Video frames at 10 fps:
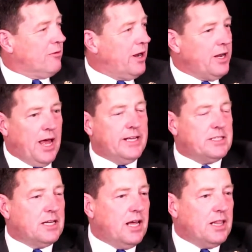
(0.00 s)
right?
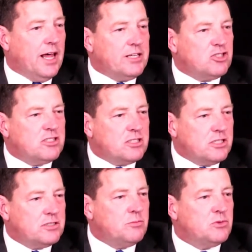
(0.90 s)
Is it election
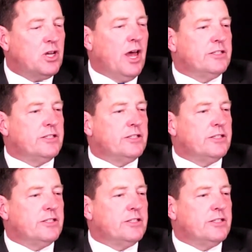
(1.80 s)
systems?